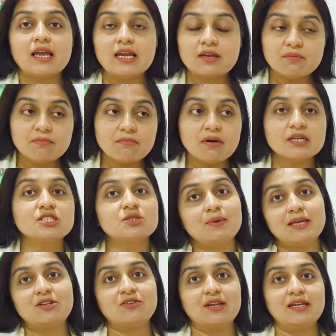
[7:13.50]
It must
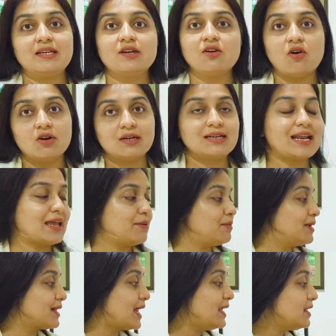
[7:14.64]
be treated on time,
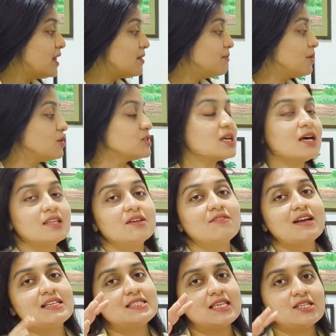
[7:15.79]
right? Because
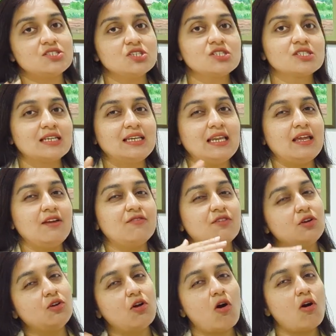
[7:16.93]
otherwise they just
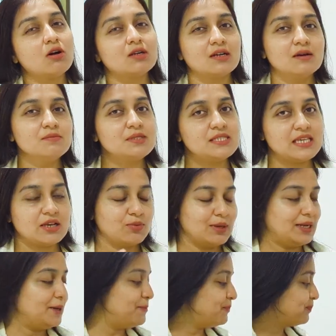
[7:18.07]
leave long-term
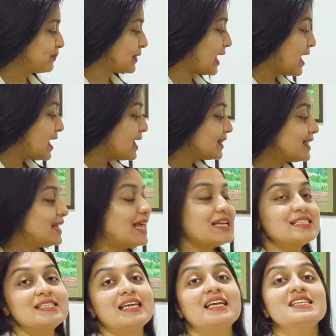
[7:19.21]
sequelae. The
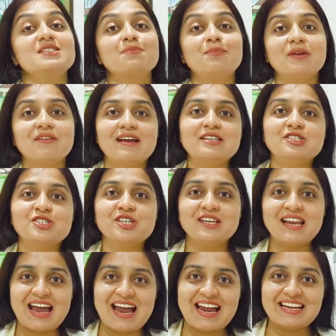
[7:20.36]
next thing is
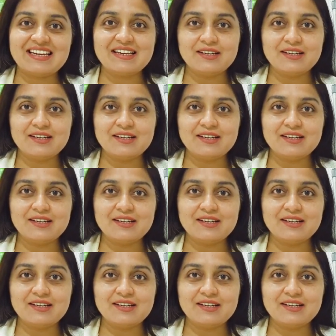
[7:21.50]
prevention and